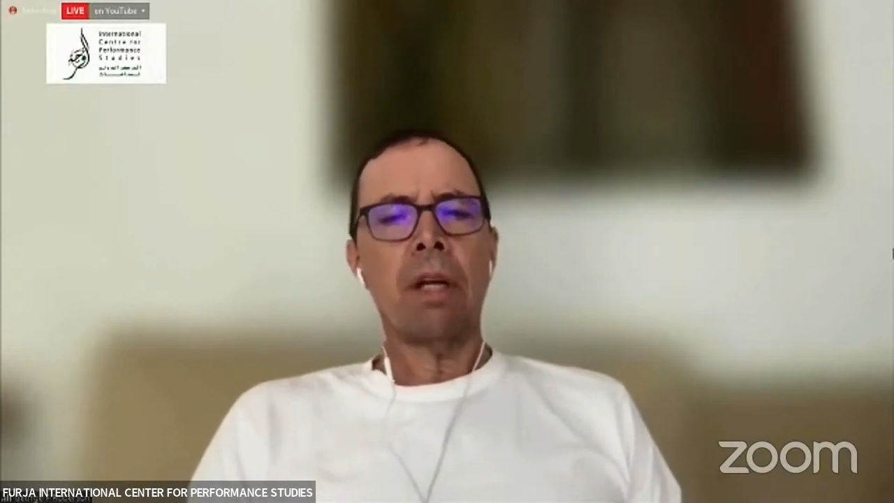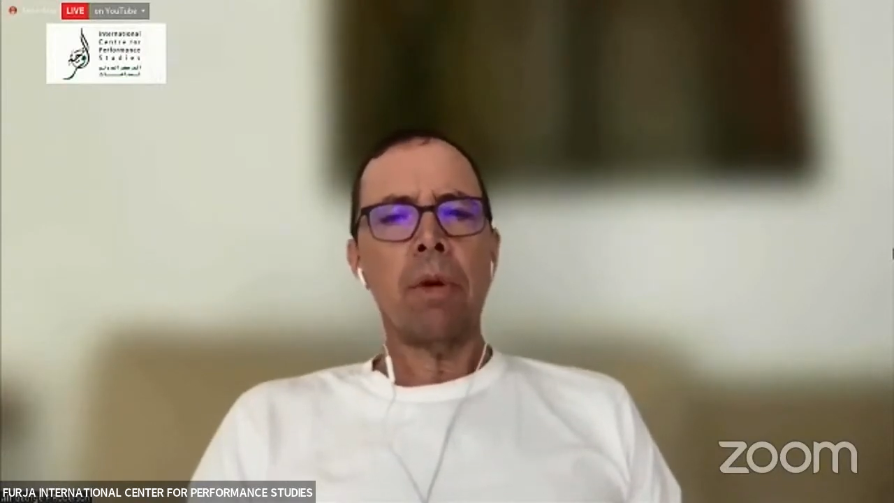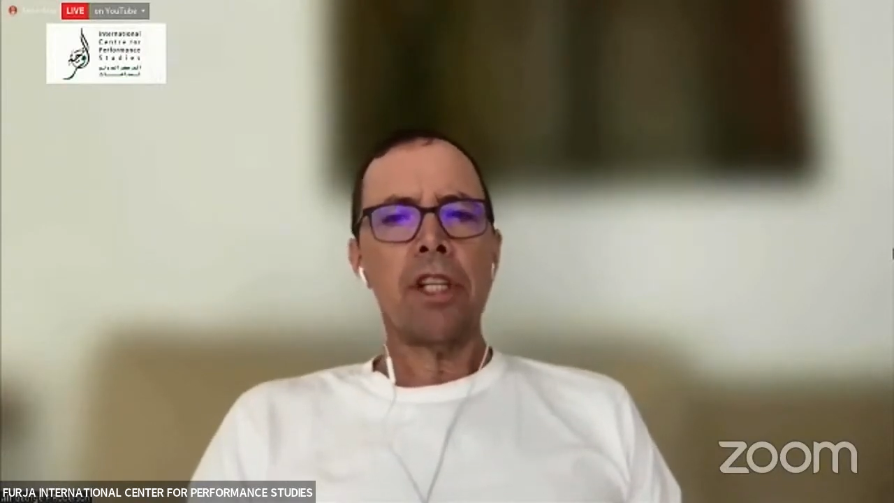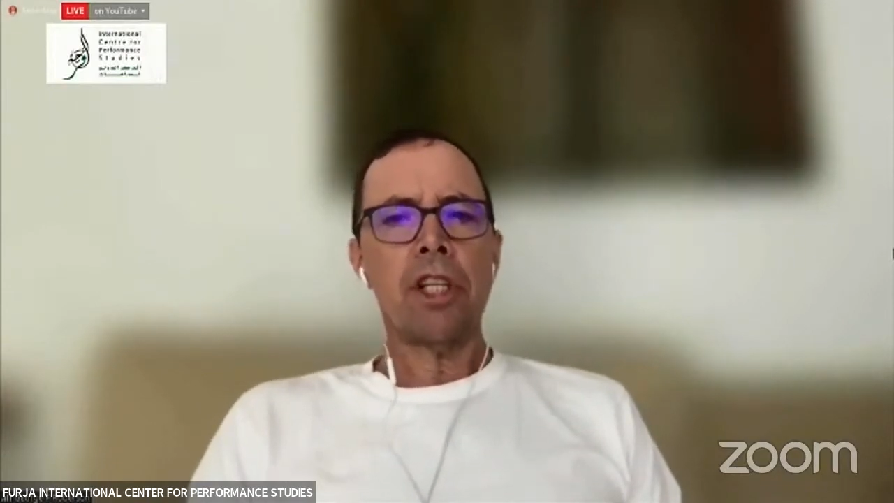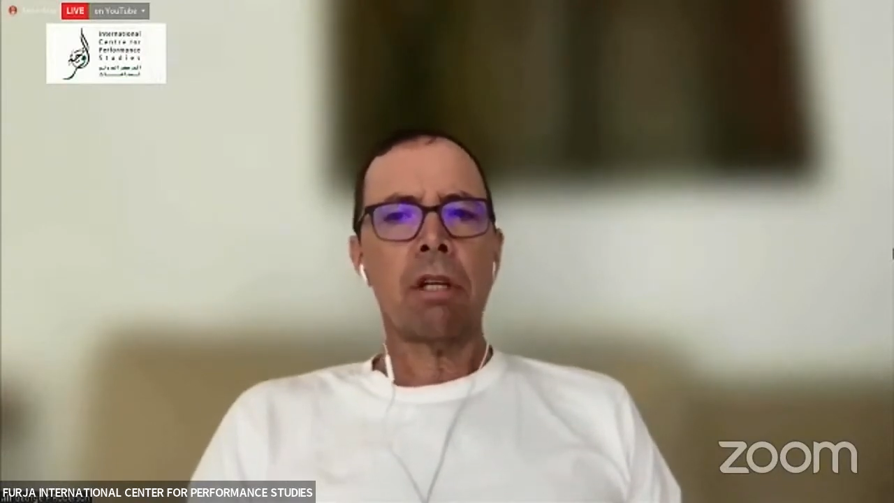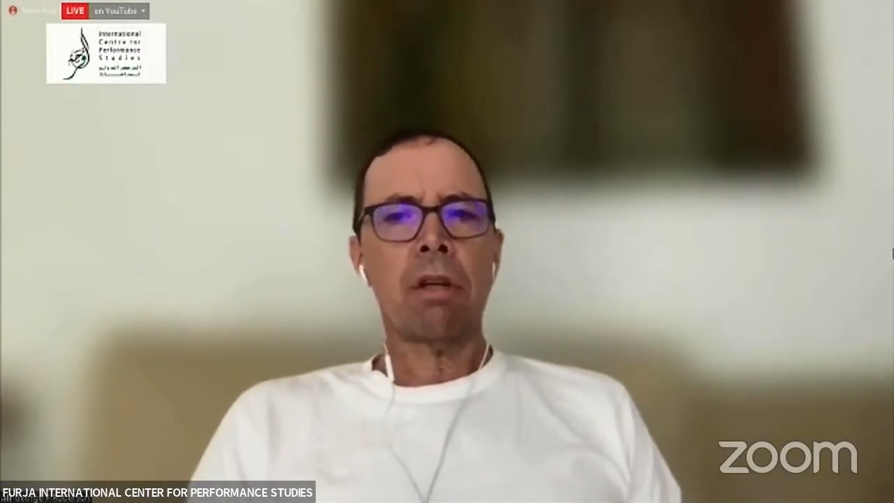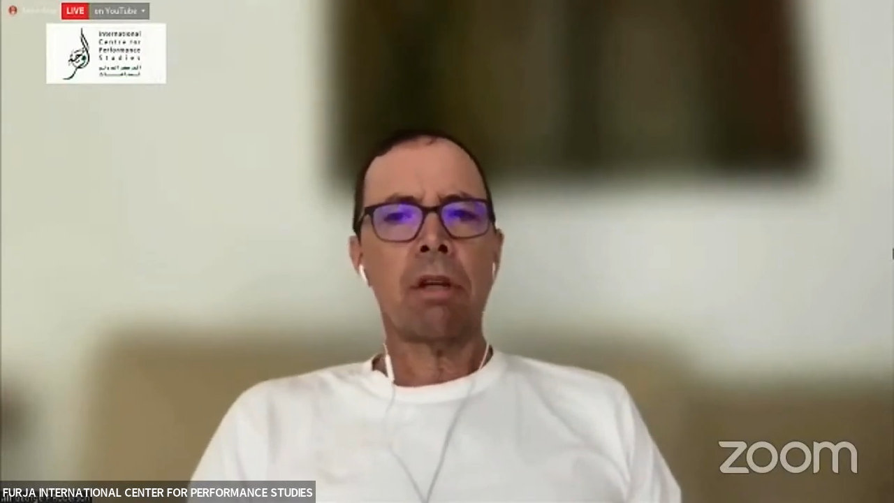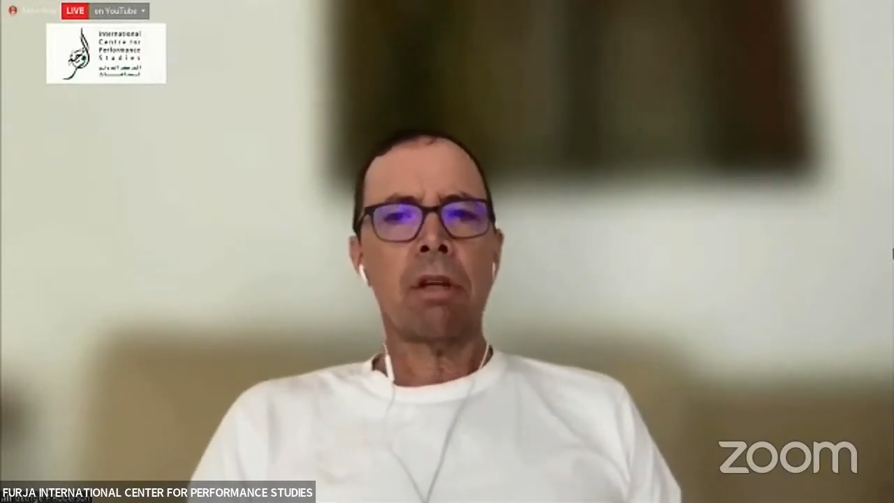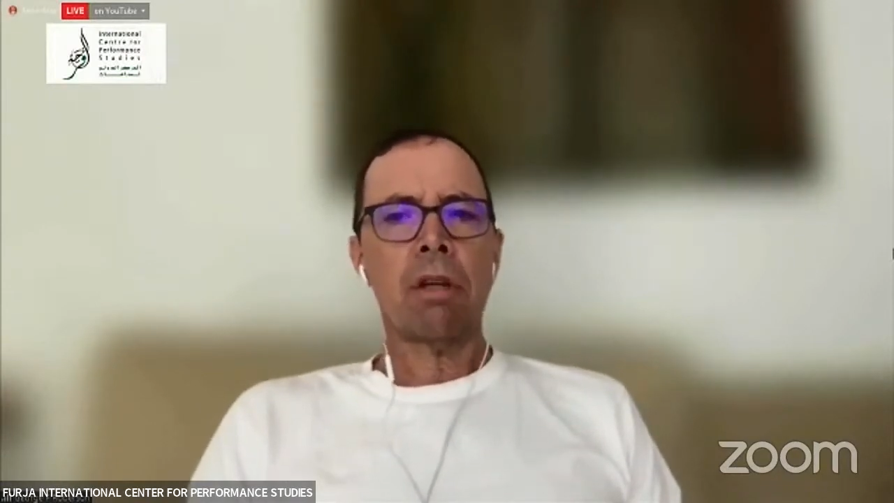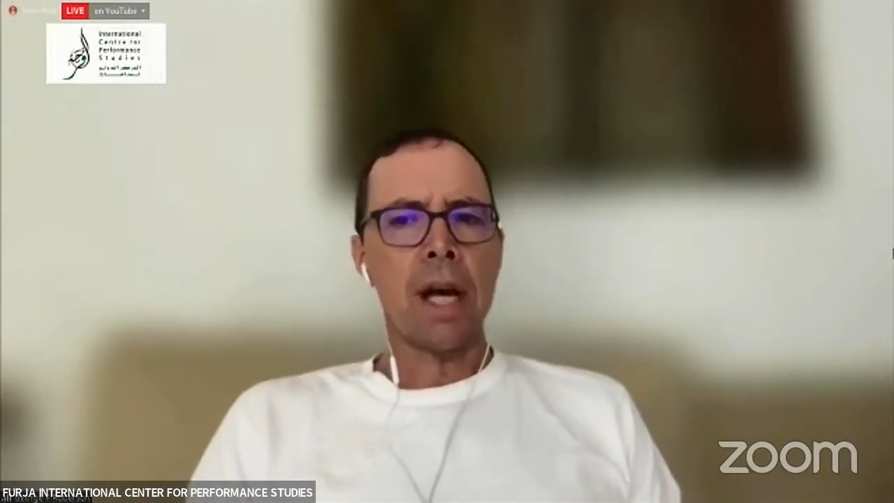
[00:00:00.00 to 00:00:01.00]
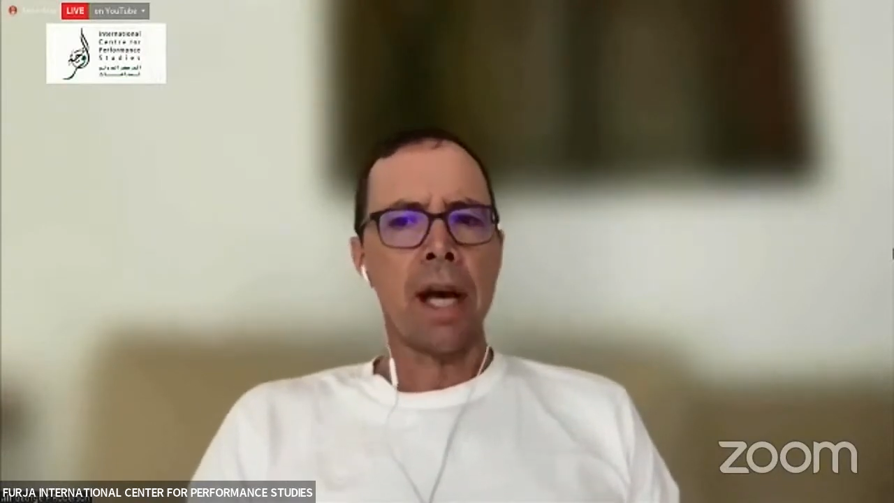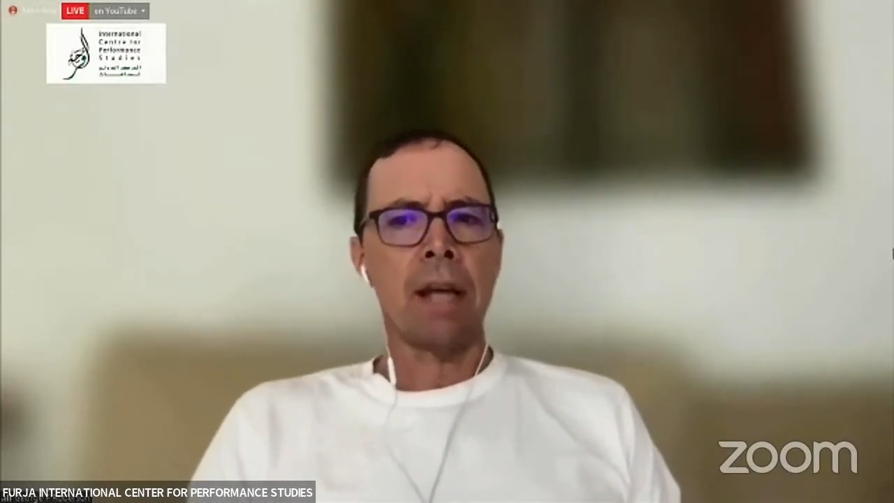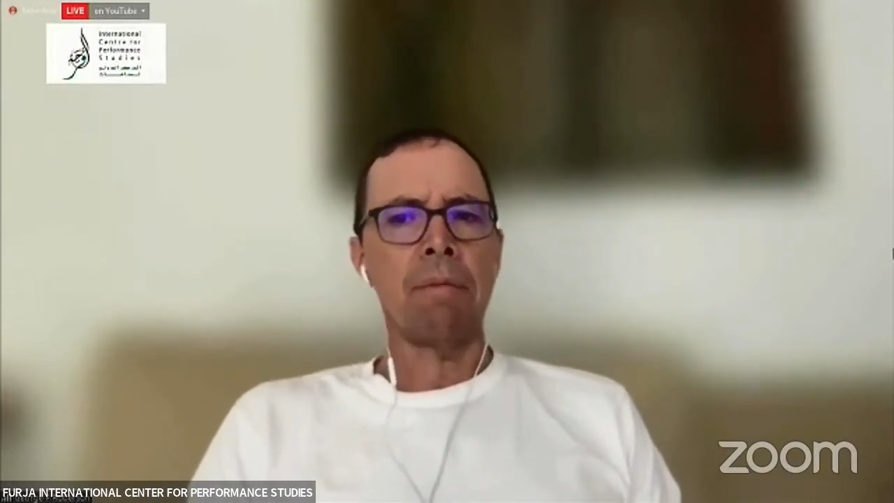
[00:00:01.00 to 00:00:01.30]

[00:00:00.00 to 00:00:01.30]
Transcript: across time,